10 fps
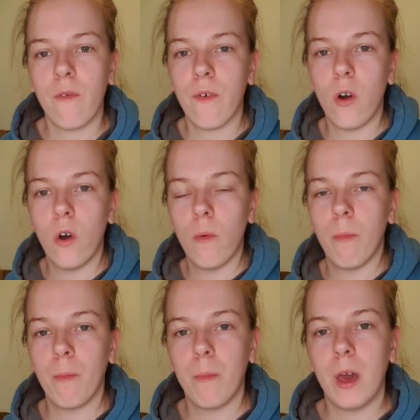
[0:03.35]

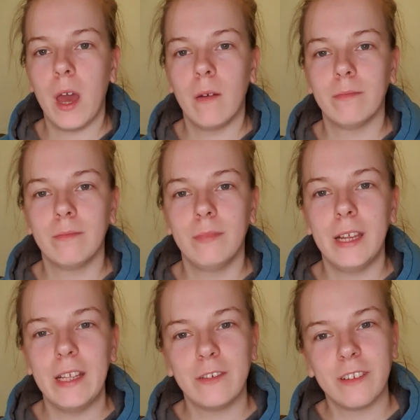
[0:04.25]
from
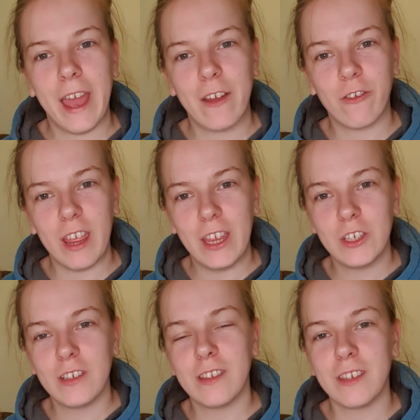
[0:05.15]
Little Naa
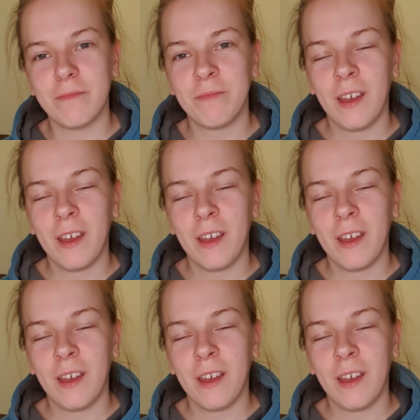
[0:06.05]
Creations.